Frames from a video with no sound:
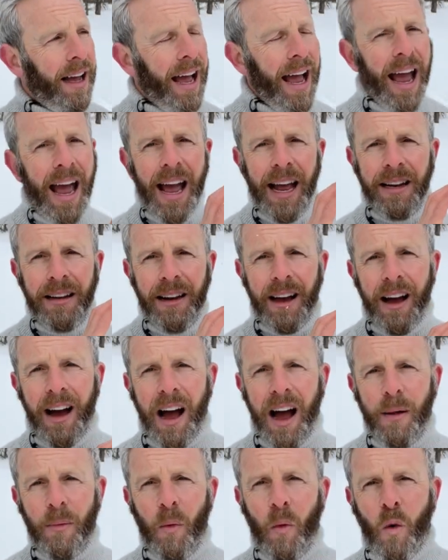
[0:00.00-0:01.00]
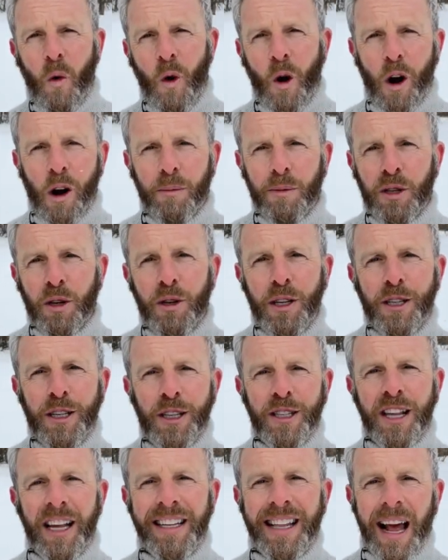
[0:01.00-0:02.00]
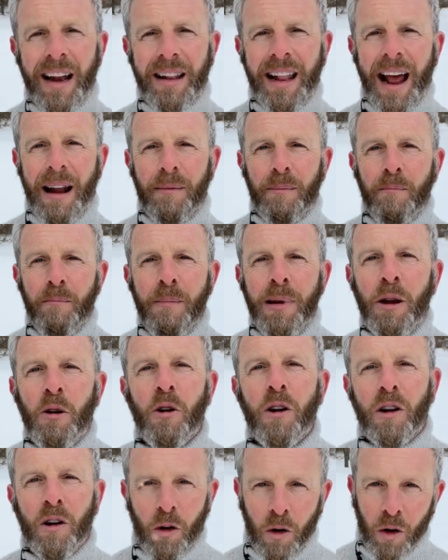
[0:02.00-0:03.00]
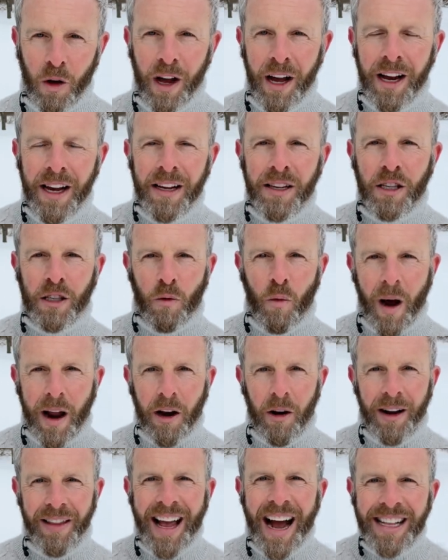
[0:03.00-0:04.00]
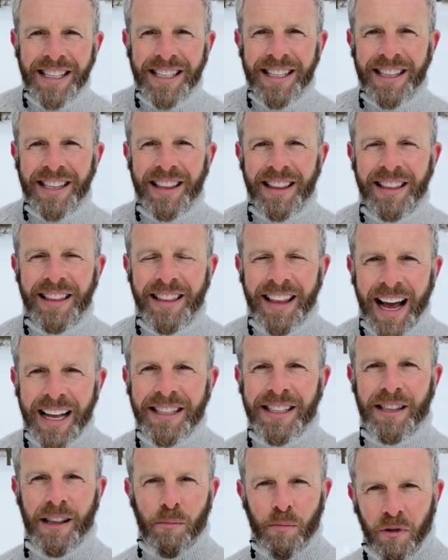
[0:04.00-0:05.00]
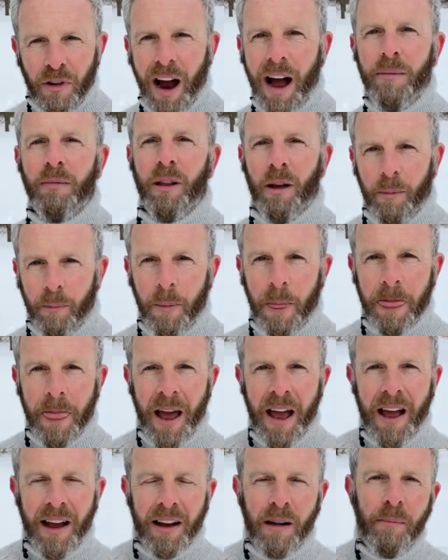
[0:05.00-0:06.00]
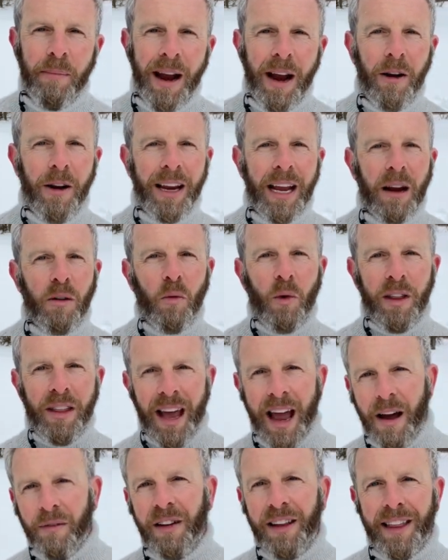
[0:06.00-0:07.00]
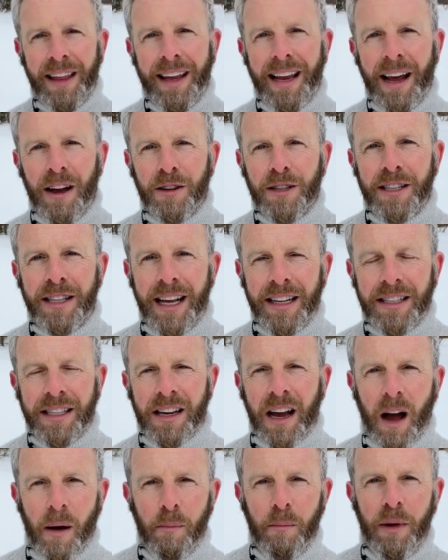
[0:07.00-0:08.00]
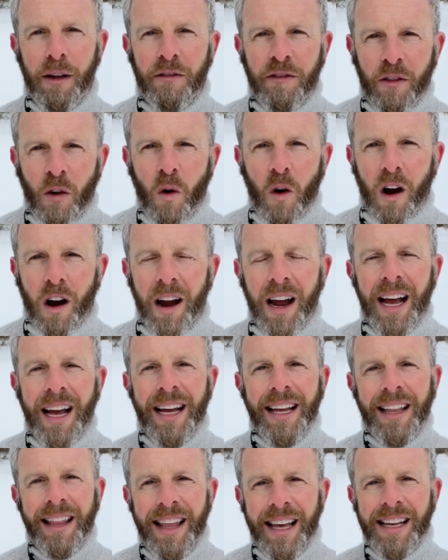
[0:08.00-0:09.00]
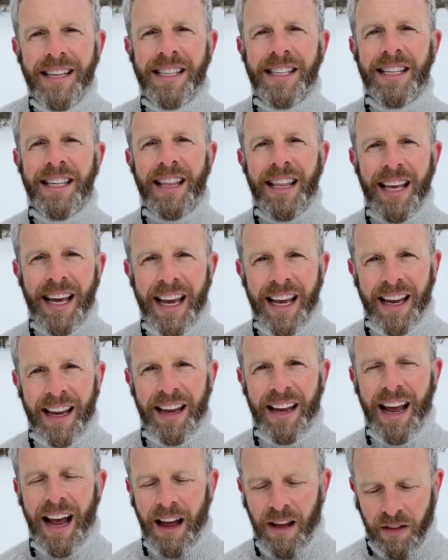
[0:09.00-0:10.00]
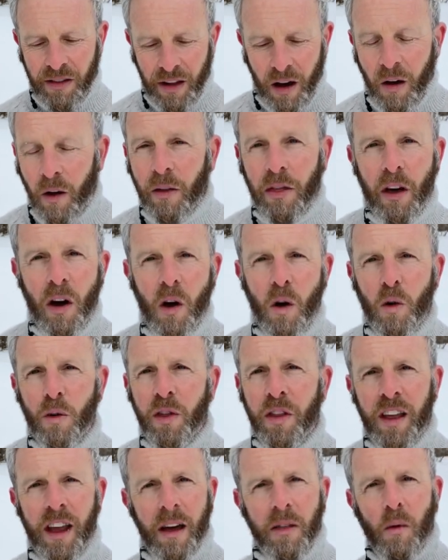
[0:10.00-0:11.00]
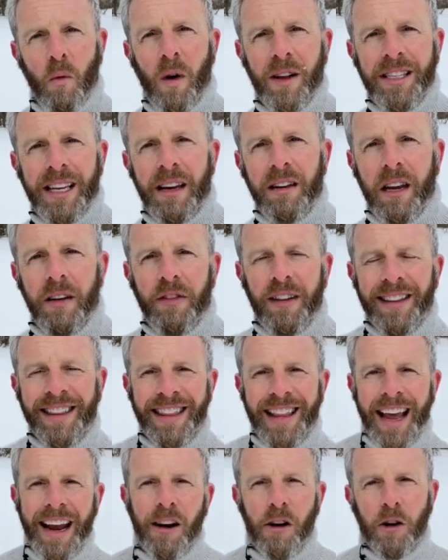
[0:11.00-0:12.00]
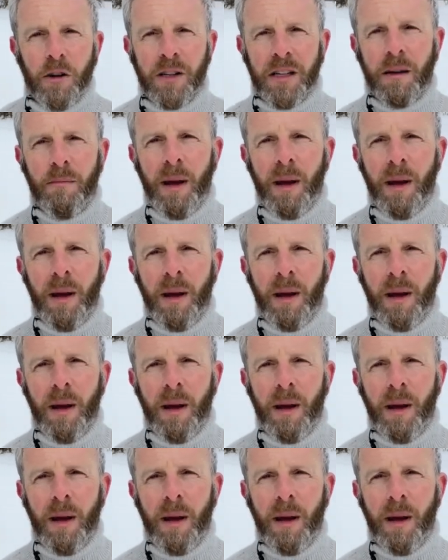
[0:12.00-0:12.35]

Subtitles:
and I'm warm. So this is like that miracle sweater, and that's the problem comparing it with everything else that's come before. This thing, although the other ones had different layers and